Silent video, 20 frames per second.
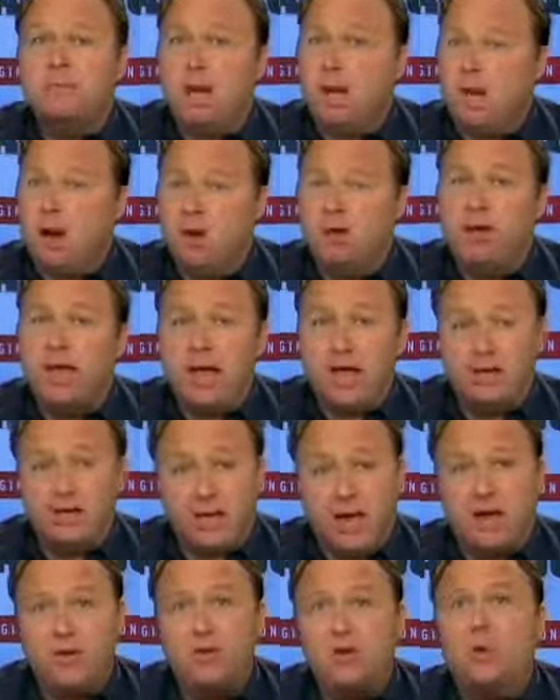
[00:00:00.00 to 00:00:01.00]
but oh
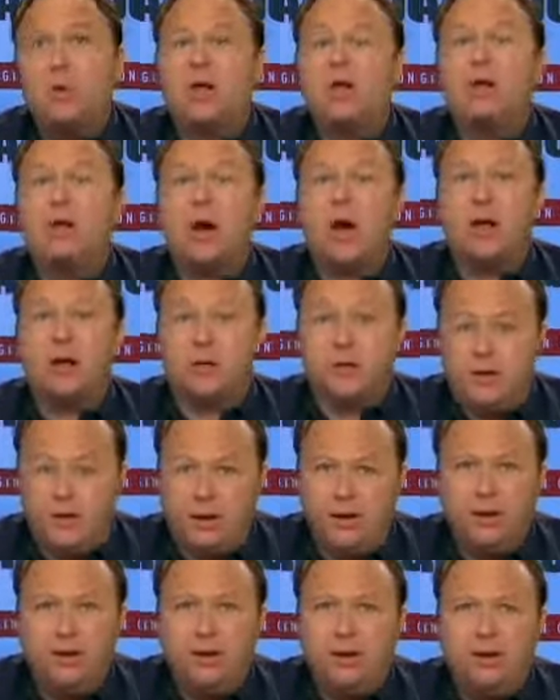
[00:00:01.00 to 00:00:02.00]
yes, I do want it
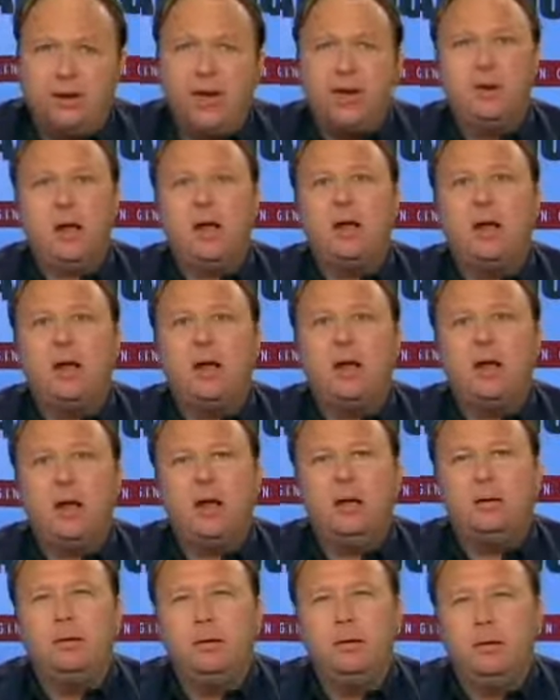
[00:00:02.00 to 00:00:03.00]
audited.
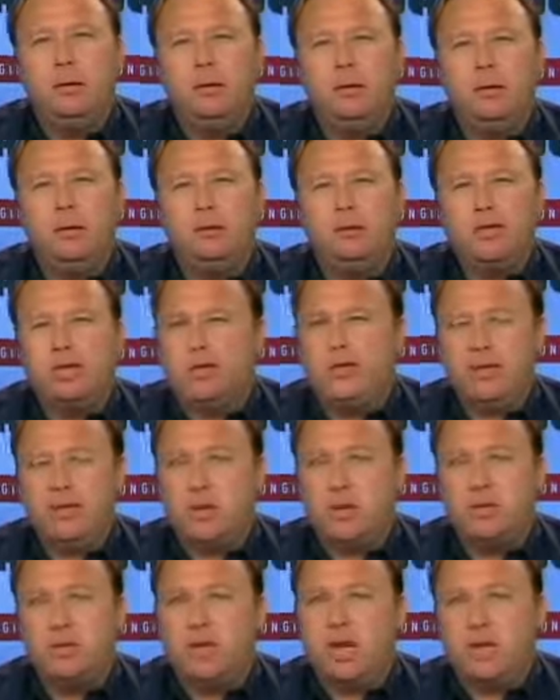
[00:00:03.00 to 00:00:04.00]
And just a few
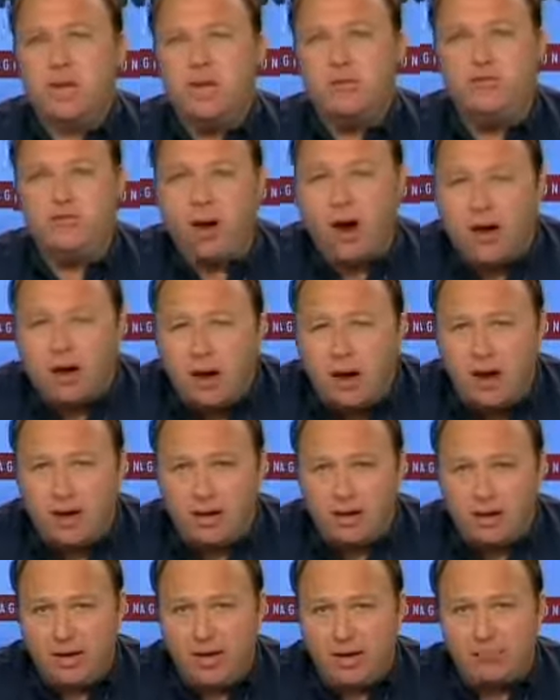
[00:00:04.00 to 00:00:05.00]
years ago, he fought
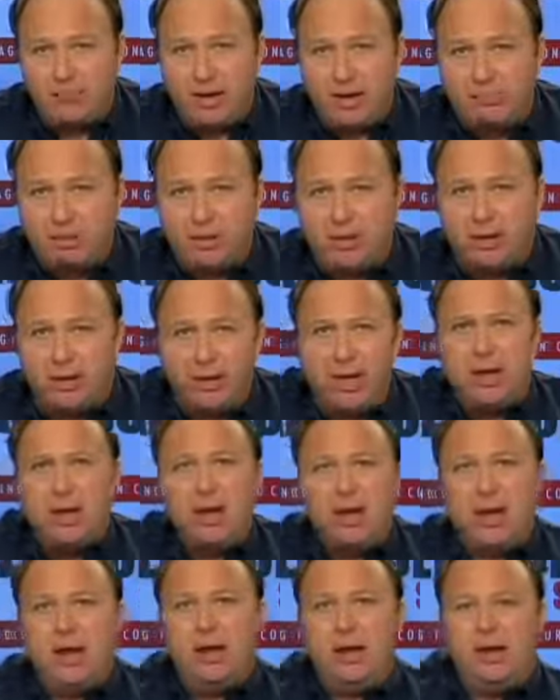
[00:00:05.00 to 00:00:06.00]
auditing it publicly.
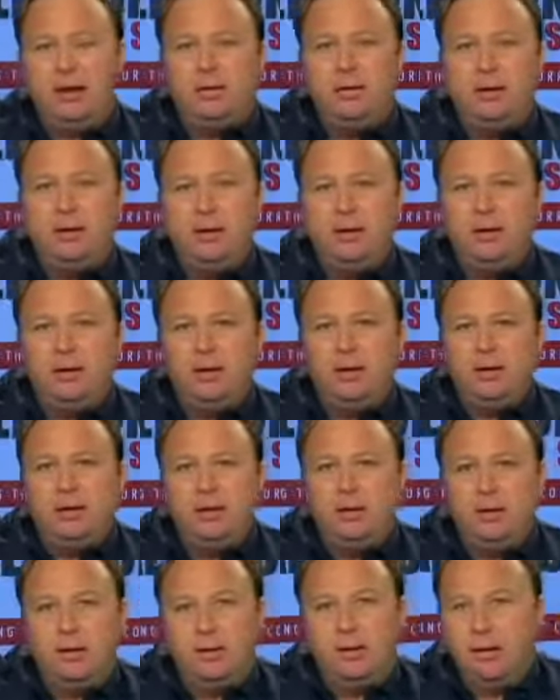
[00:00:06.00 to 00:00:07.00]
And
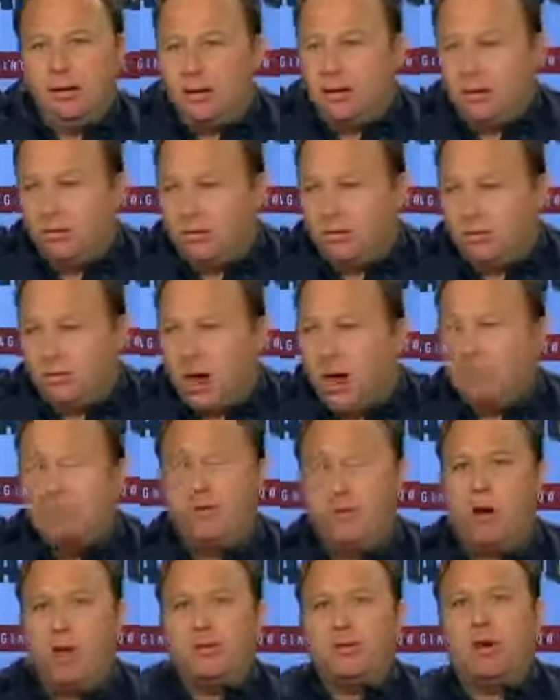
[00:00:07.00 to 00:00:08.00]

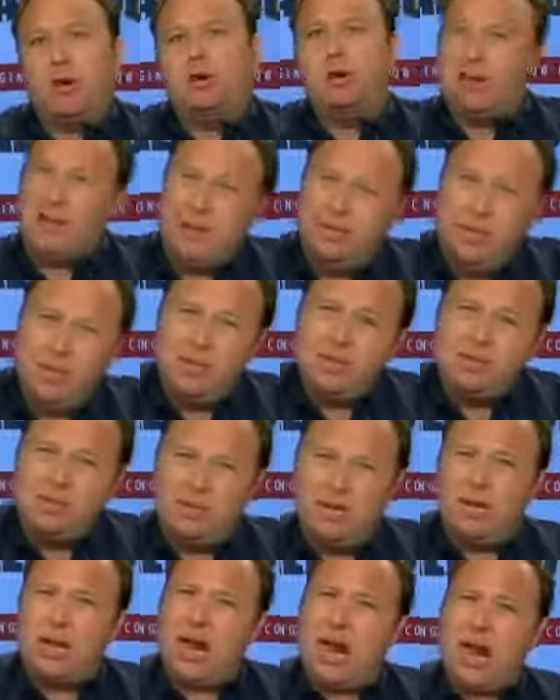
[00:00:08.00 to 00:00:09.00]
Ron Paul turned to him and he
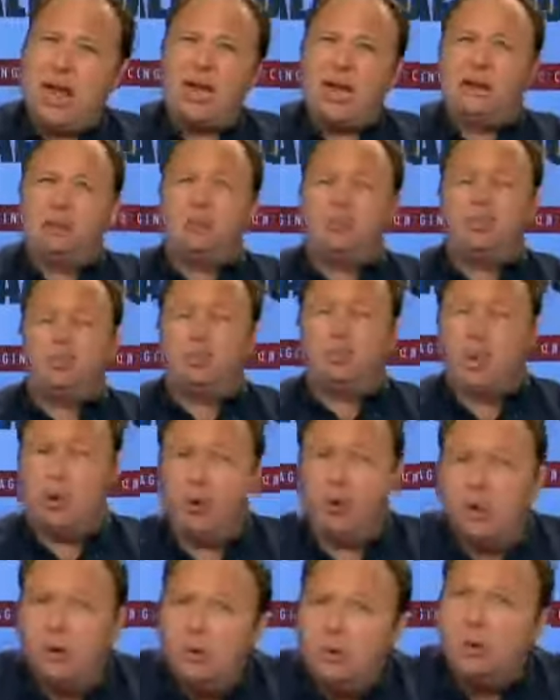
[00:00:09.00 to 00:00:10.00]
said, I am
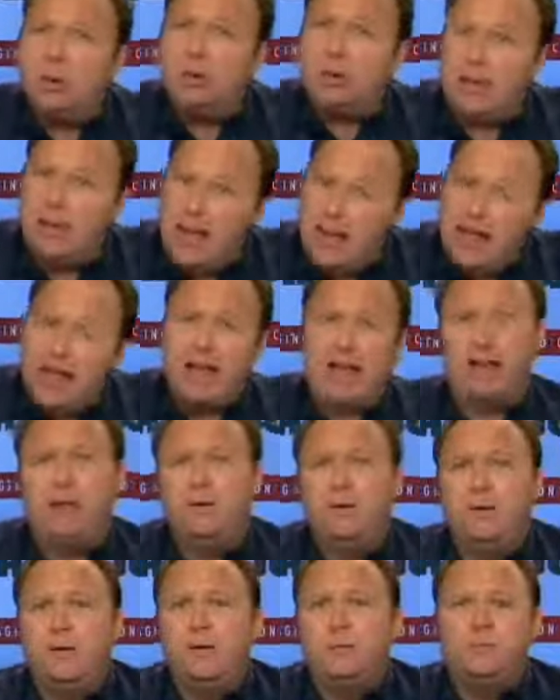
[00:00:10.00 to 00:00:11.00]
so
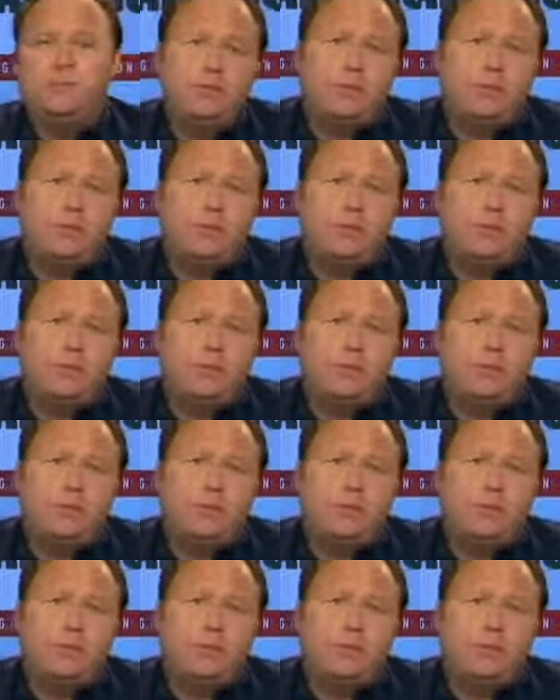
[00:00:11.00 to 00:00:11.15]
glad